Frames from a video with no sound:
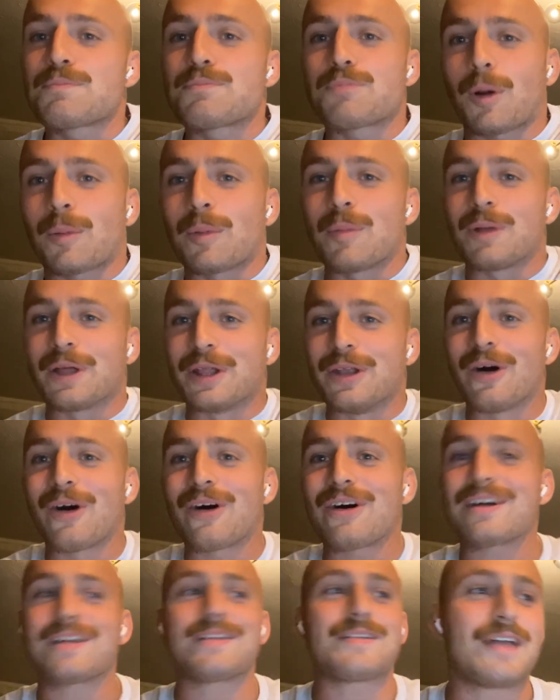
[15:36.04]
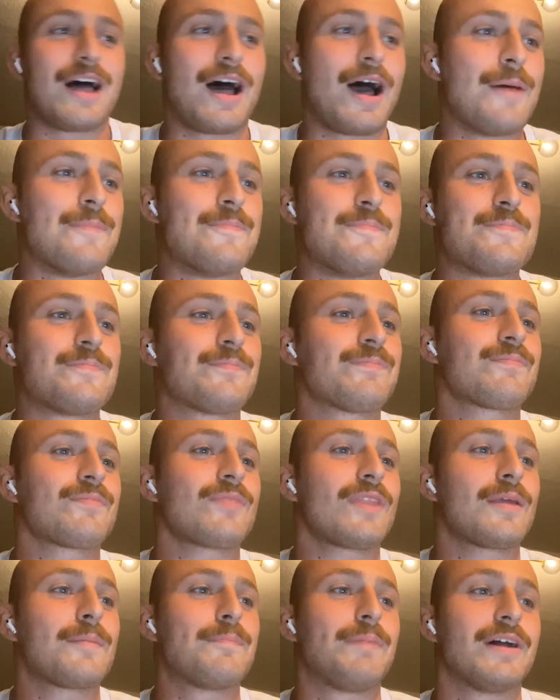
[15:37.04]
Probably not.
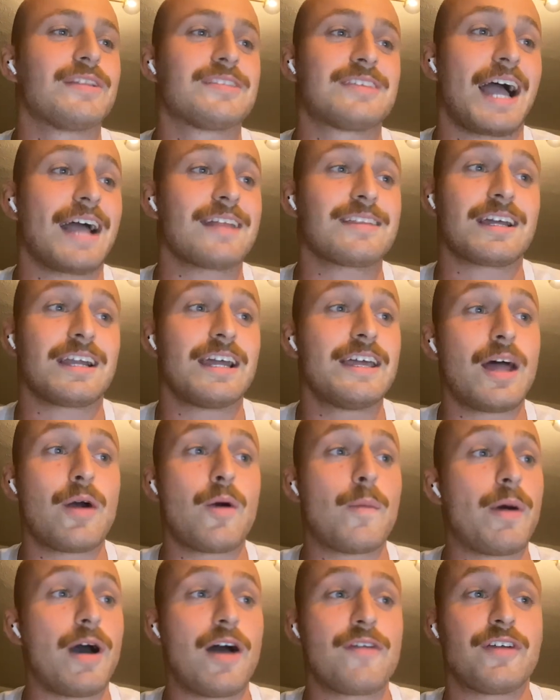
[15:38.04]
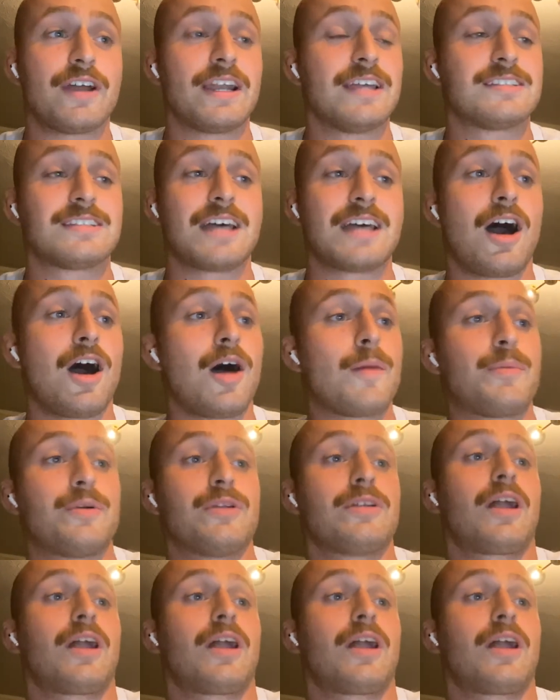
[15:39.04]
But tactically, they were perfectly set up.